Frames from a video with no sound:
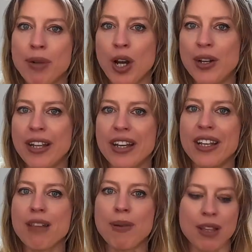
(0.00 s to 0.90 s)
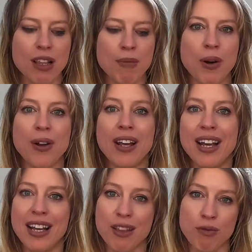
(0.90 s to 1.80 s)
begonias, but this one
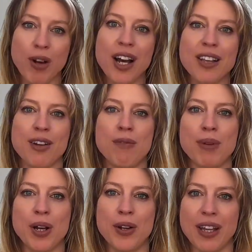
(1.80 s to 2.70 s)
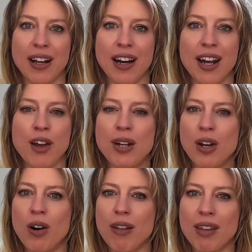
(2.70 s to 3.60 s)
is a rhizome begonia, and I only
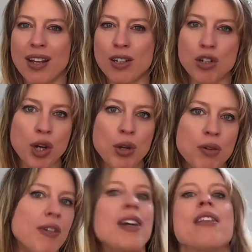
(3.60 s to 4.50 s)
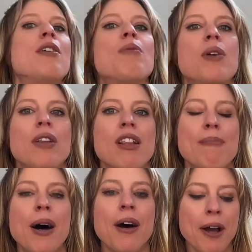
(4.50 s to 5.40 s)
got I think 2 rhizome ones,
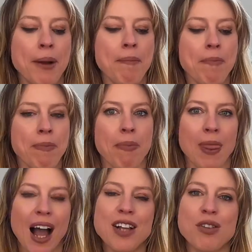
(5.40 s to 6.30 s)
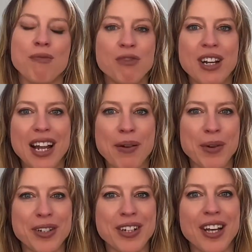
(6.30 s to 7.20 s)
but I just really
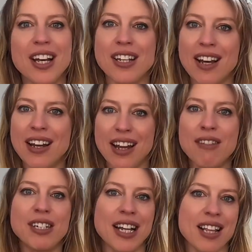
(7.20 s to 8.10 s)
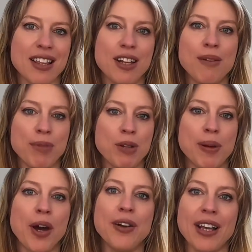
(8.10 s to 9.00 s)
wanted an iridescent blue
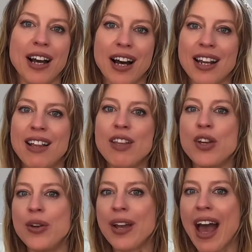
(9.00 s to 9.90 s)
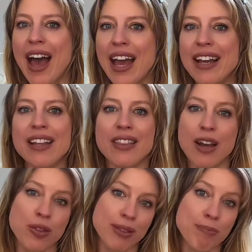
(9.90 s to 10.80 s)
begonia. And in the UK
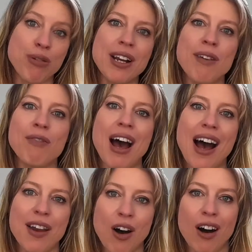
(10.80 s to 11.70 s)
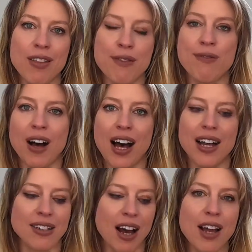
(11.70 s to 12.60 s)
they're pretty rare and hard to
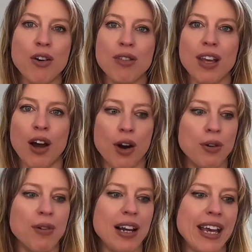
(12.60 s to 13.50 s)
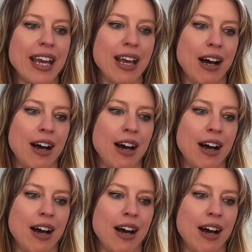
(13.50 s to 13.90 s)
find. I got the only